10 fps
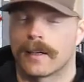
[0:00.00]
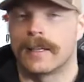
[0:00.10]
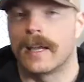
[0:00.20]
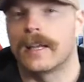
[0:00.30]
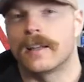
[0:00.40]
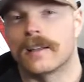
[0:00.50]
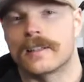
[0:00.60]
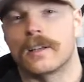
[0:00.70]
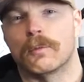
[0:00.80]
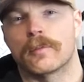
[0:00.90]
Canadian, is
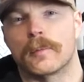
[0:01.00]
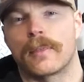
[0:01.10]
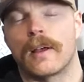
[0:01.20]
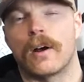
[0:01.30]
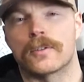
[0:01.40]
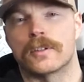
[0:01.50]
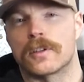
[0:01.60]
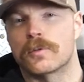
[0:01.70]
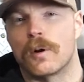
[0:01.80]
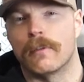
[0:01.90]
anywhere from a 1000
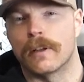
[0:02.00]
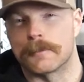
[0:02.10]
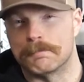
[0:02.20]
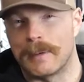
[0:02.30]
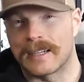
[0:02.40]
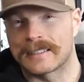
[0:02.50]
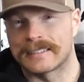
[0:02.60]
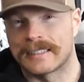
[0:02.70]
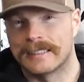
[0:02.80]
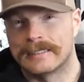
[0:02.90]
to 1200 bucks.